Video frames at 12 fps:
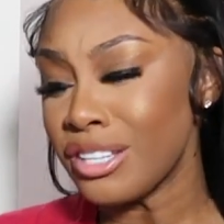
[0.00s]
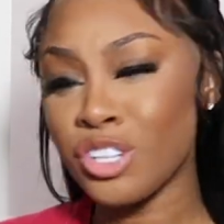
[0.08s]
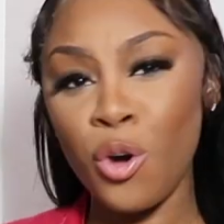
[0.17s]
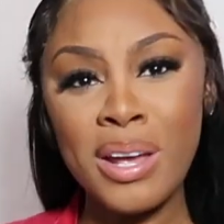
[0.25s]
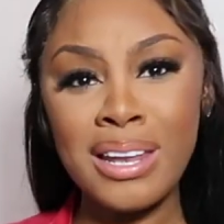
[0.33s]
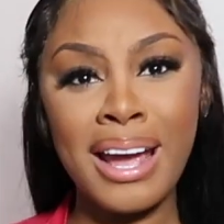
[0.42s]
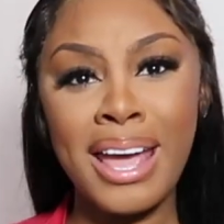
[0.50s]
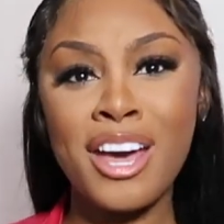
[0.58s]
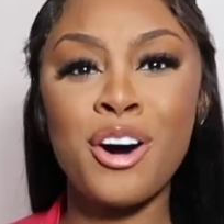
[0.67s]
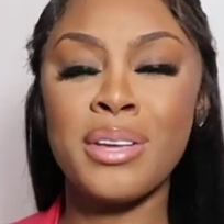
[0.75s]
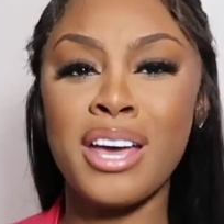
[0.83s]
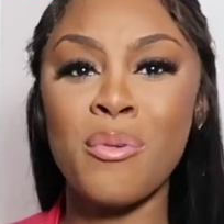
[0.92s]
So we like,
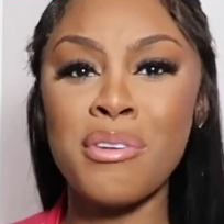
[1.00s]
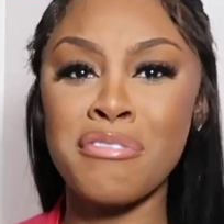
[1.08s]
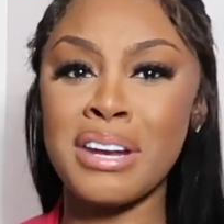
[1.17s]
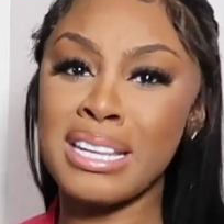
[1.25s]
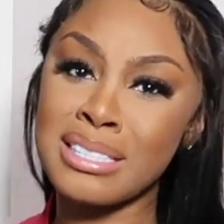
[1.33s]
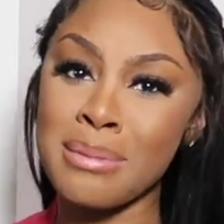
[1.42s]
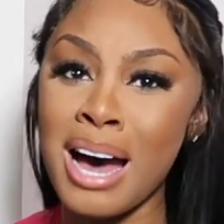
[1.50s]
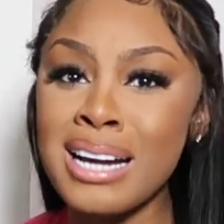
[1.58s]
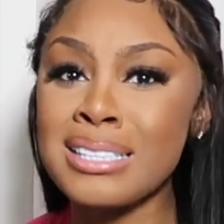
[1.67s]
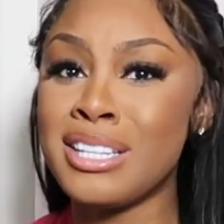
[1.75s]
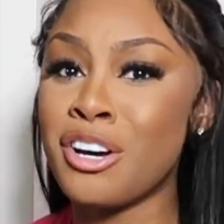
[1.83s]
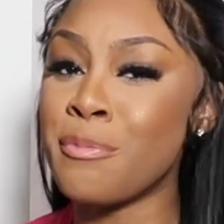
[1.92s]
hell yeah, we finna eat some
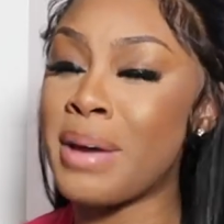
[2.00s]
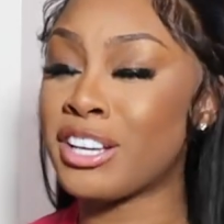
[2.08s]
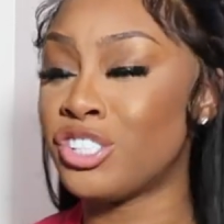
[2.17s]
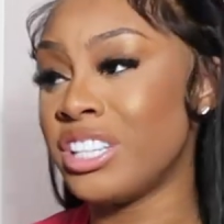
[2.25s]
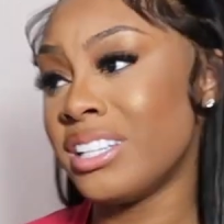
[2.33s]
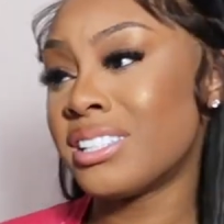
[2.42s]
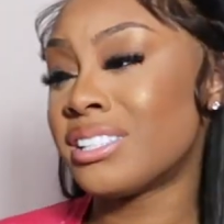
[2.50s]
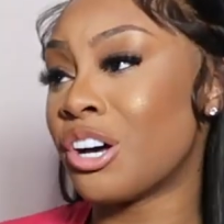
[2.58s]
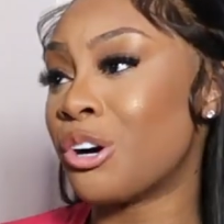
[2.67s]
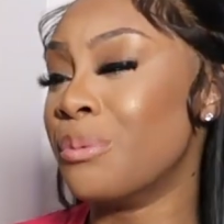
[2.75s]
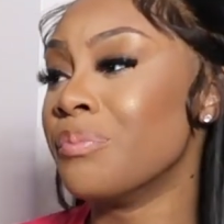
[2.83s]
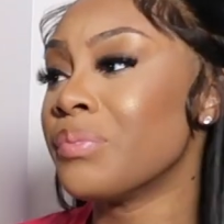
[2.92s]
oxtail, mac and cheese.
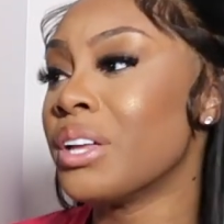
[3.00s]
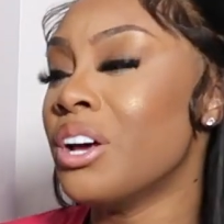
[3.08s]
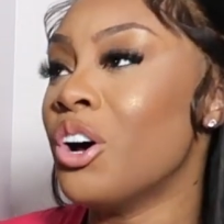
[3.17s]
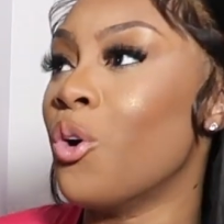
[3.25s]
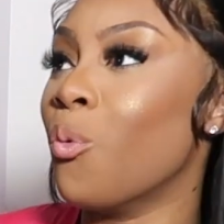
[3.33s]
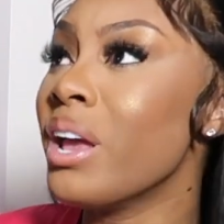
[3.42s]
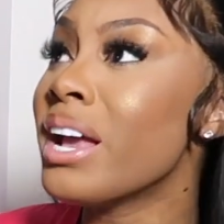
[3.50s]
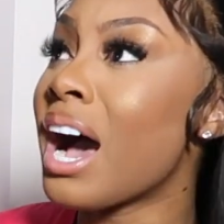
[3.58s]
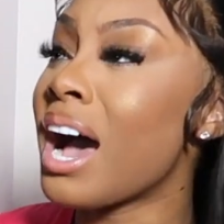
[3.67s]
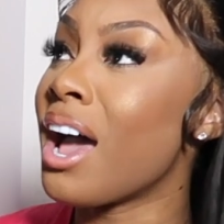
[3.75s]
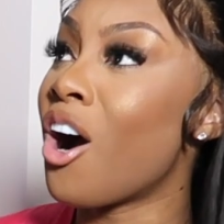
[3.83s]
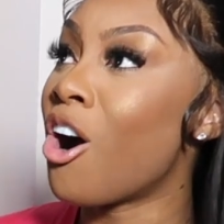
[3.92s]
So we
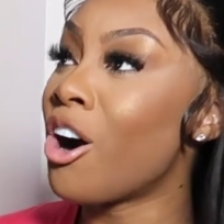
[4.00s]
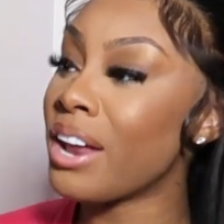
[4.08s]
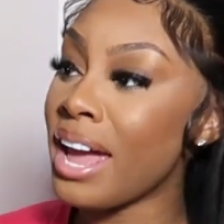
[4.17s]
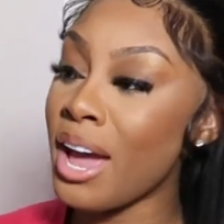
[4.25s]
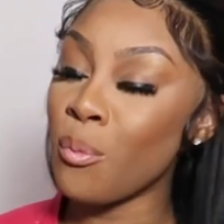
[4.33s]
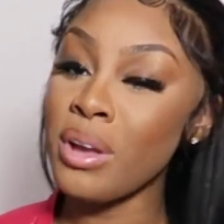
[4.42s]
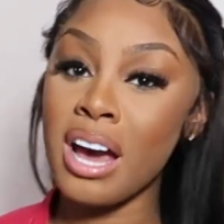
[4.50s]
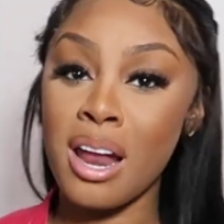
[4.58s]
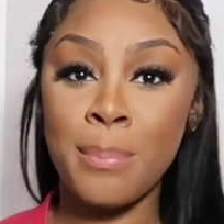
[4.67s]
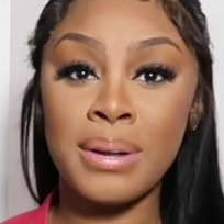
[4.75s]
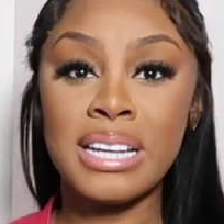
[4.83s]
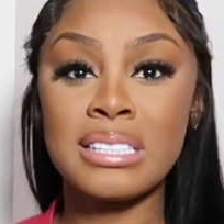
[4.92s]
got all that. We got
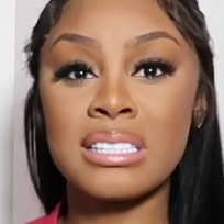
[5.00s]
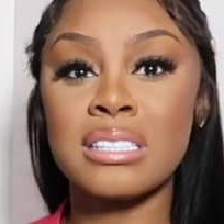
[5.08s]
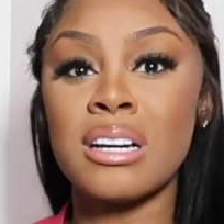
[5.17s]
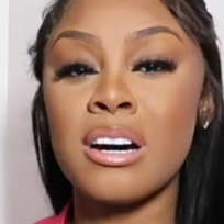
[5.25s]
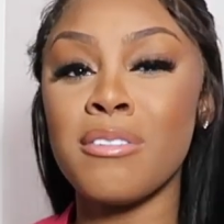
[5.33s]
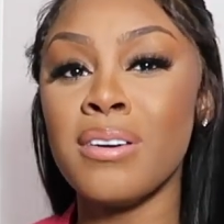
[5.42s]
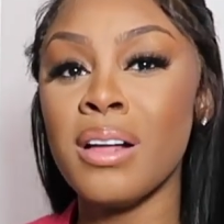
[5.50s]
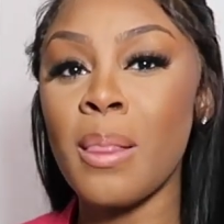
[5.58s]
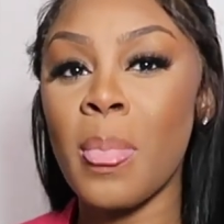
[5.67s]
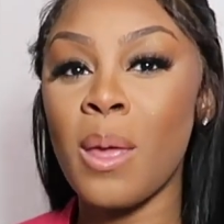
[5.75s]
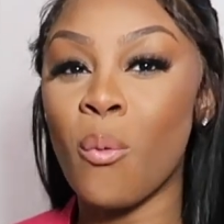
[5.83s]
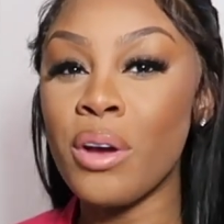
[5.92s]
our plates and stuff.
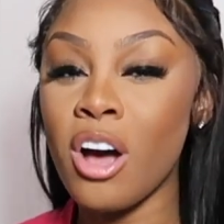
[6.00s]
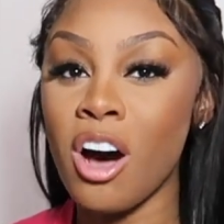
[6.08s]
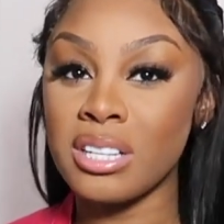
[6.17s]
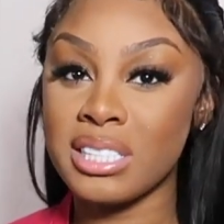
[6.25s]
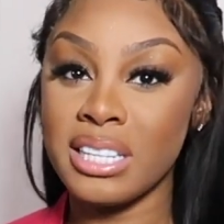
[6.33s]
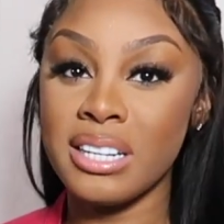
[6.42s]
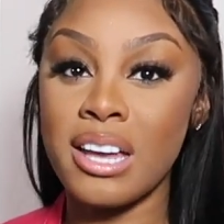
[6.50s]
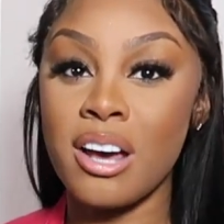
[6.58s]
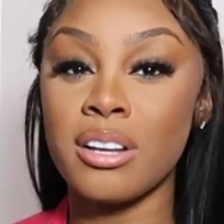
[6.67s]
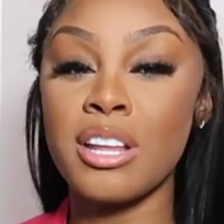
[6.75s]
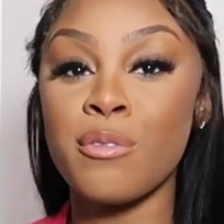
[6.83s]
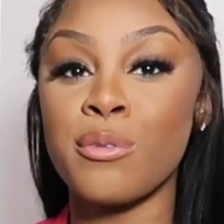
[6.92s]
We all sitting
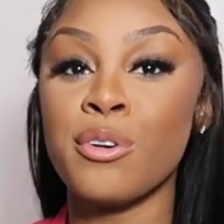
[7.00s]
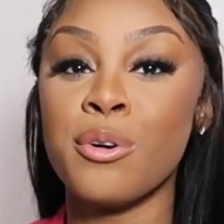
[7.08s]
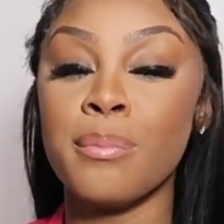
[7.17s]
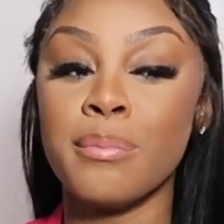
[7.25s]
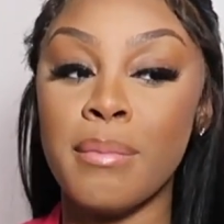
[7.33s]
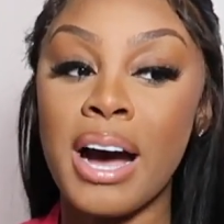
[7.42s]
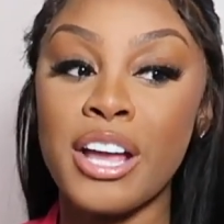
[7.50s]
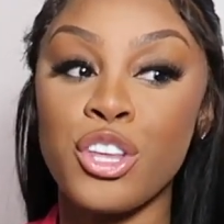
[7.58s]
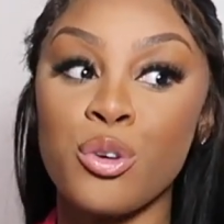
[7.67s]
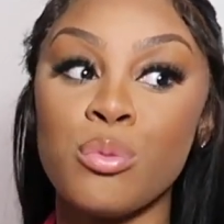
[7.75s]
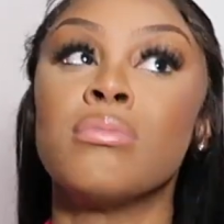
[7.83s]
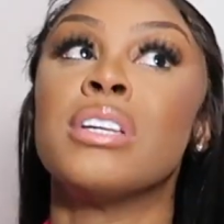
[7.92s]
down in the living room.
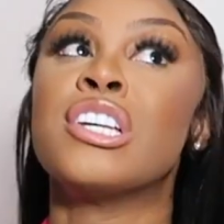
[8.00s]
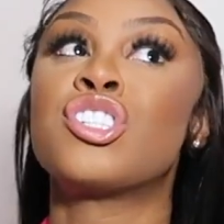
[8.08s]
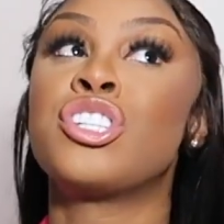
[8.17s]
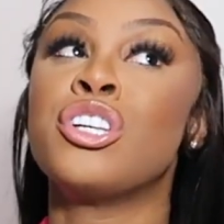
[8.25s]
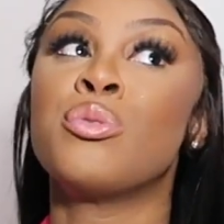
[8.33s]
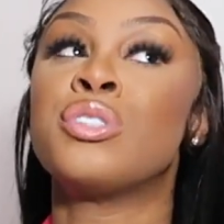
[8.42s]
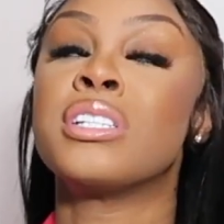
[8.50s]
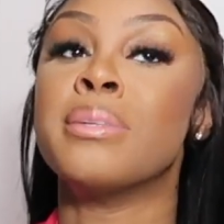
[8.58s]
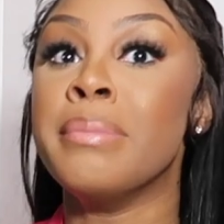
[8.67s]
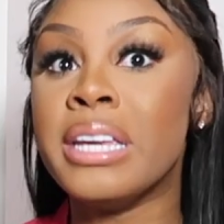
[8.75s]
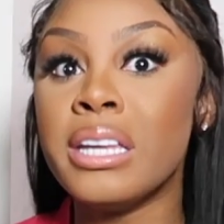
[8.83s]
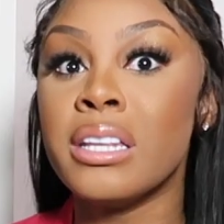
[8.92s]
Mind you, it's still
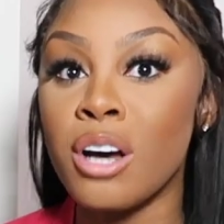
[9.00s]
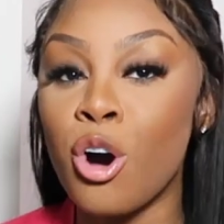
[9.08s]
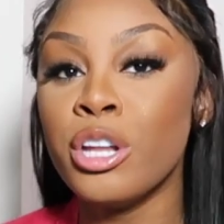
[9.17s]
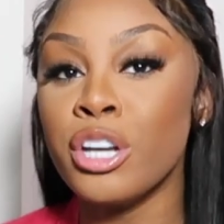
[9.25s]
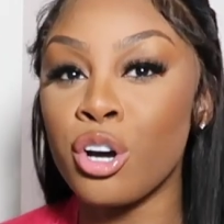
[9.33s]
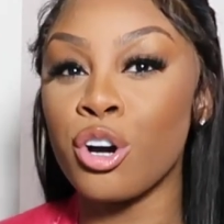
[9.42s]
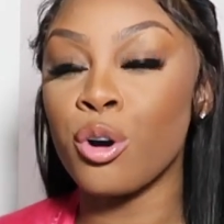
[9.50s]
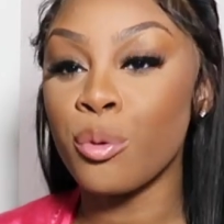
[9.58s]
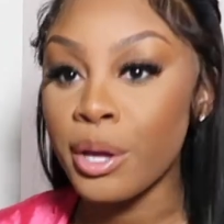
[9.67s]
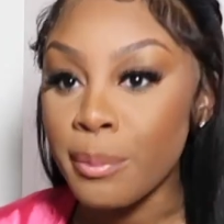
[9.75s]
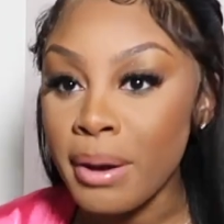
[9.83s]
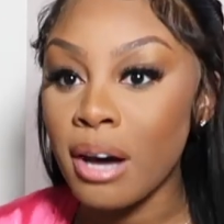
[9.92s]
just me, the only
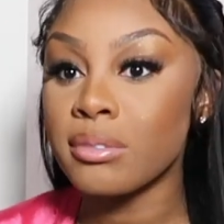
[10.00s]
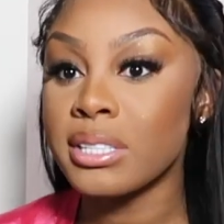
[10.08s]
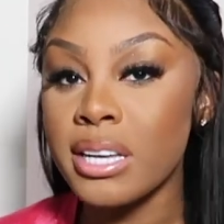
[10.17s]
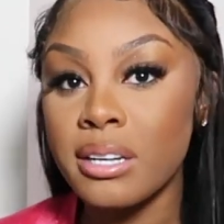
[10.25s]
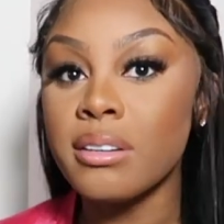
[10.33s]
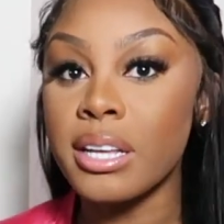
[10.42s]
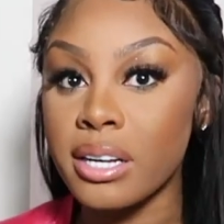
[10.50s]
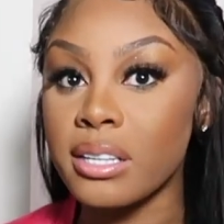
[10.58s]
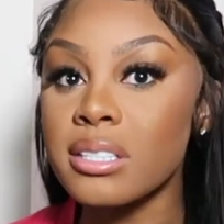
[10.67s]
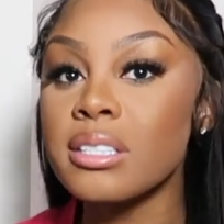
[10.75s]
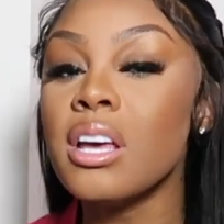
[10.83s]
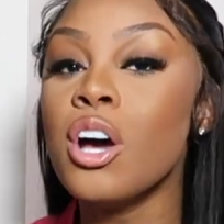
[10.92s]
girl, and about 10
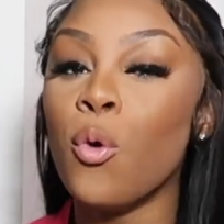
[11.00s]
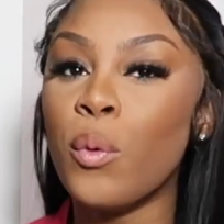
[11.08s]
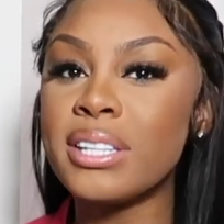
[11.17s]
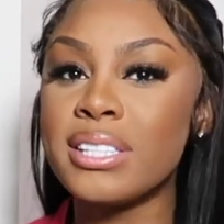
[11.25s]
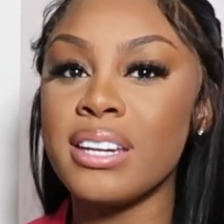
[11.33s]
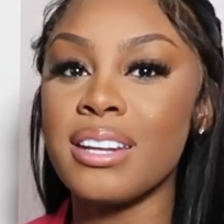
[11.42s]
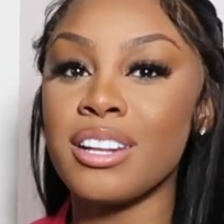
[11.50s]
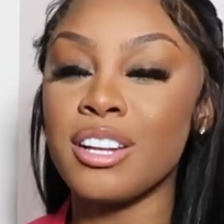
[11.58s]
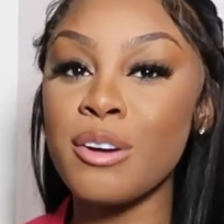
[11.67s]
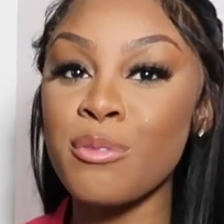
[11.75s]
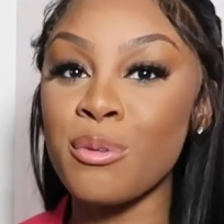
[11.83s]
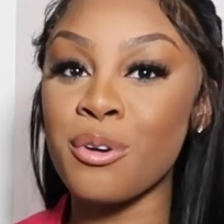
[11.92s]
niggas. We sitting in the
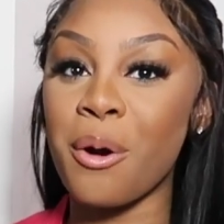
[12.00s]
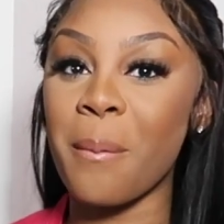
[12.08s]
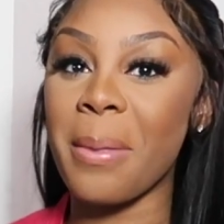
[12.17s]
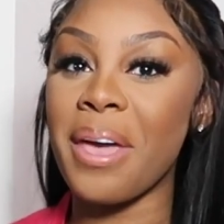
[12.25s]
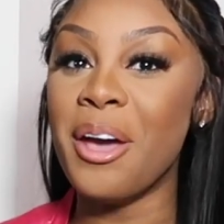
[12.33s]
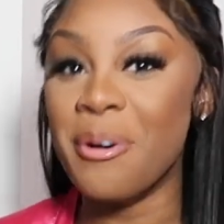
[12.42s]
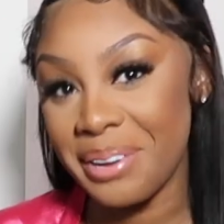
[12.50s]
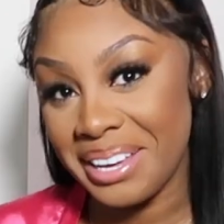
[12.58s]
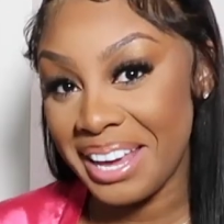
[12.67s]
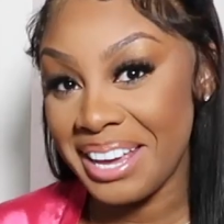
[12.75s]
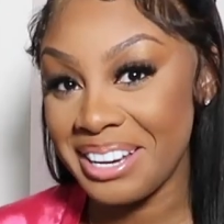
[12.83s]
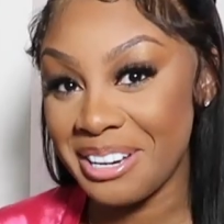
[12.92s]
living room and we
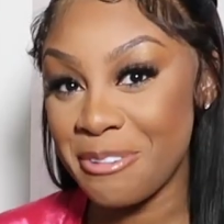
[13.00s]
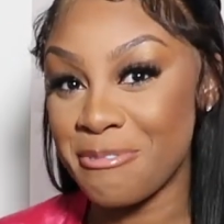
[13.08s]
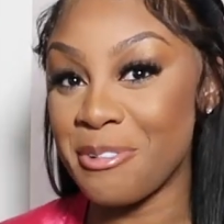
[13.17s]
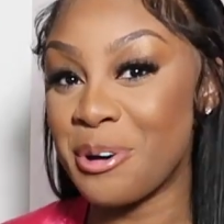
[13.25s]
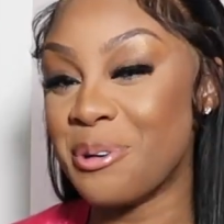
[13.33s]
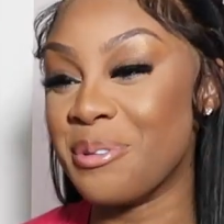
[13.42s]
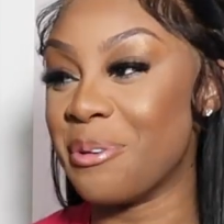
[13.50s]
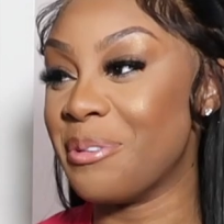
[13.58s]
eating the food.